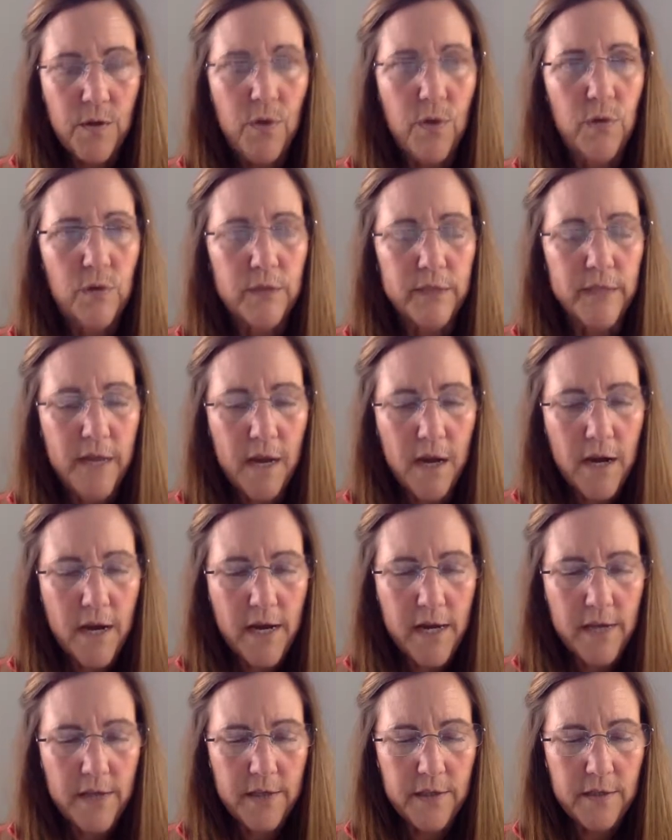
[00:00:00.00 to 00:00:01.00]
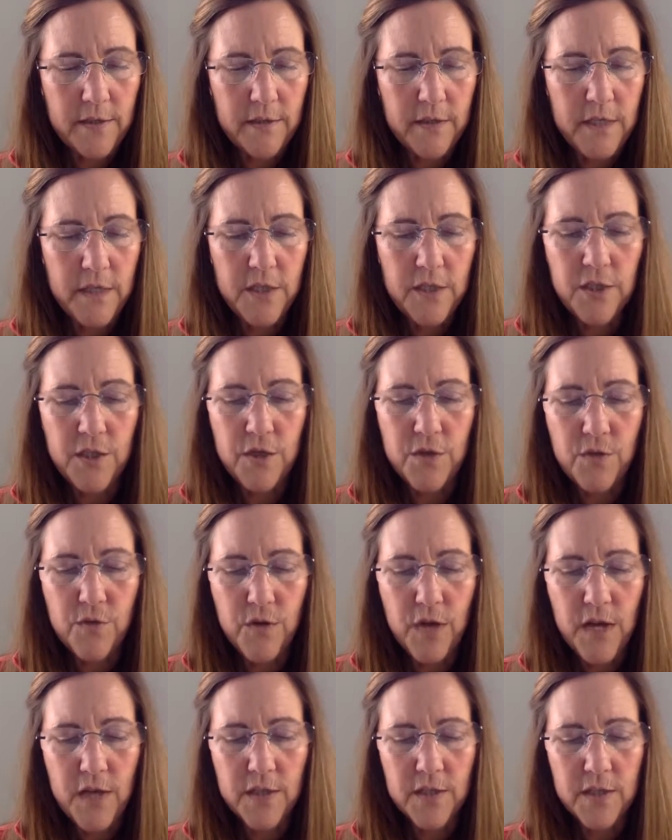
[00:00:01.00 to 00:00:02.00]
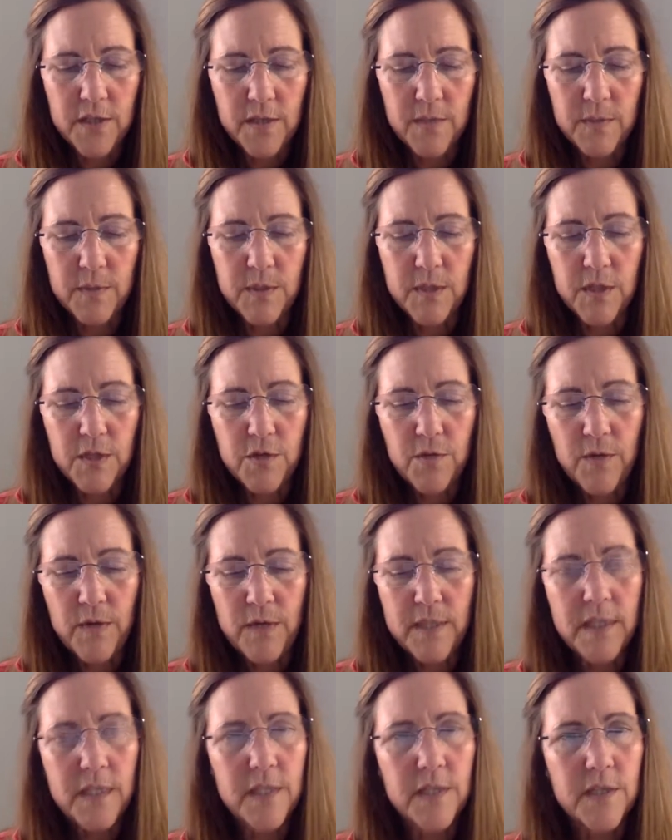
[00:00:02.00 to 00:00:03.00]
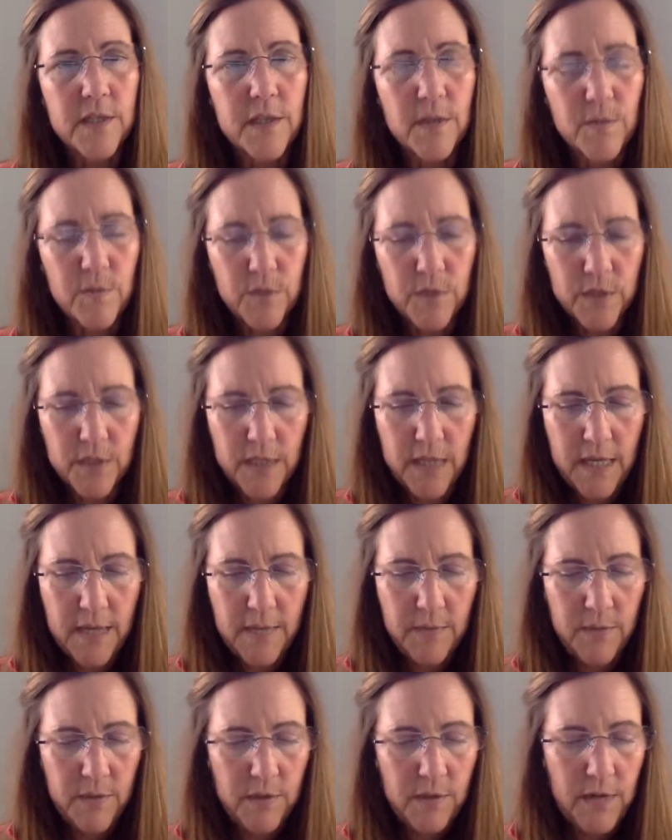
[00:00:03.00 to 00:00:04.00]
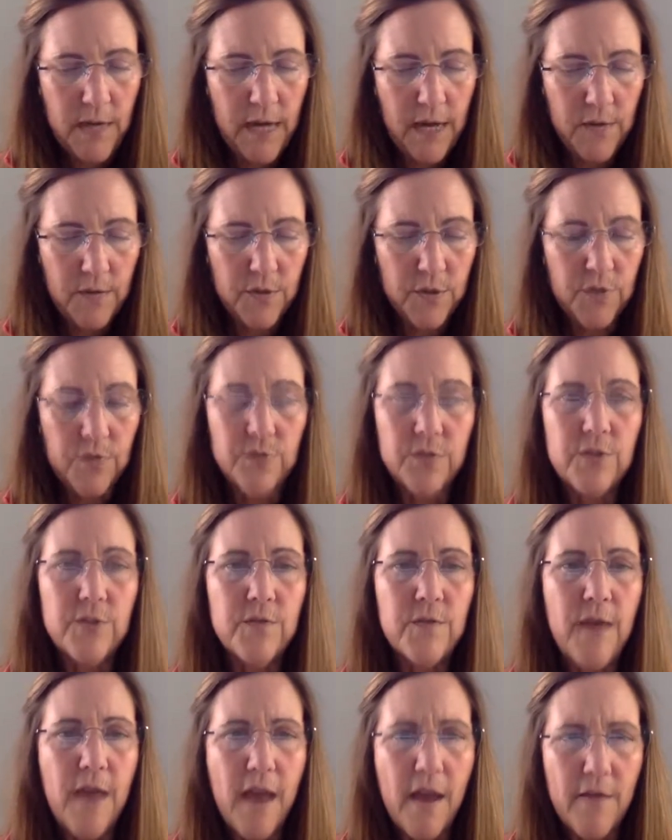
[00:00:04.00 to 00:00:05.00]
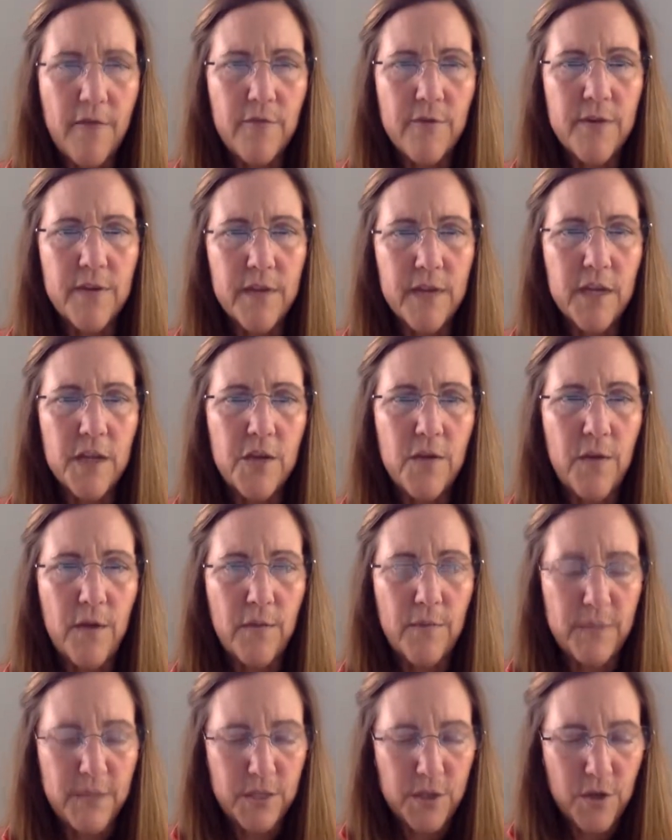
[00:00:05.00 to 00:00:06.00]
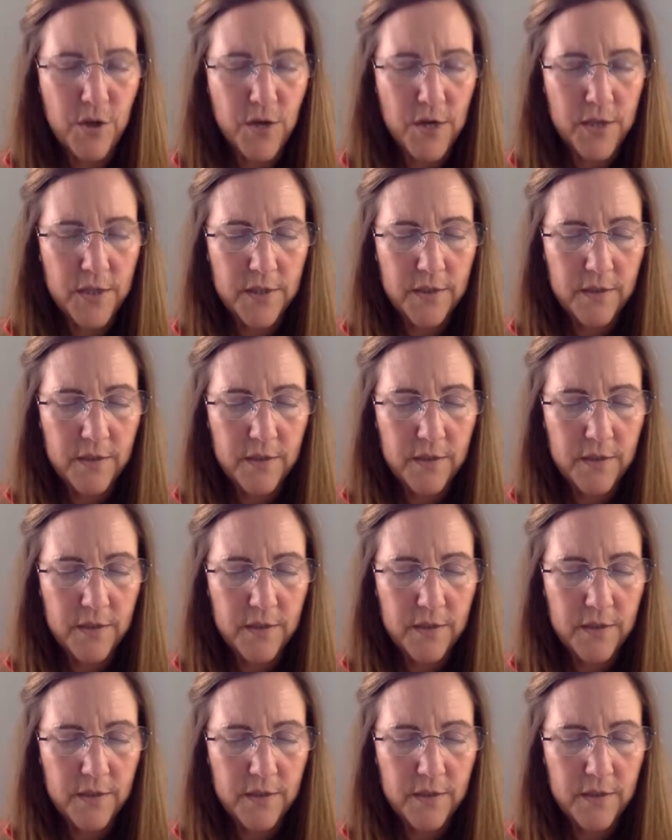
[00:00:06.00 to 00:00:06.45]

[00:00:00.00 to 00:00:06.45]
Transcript: holding our hand into new concepts and new ideas that will seem counter to everything you have been taught.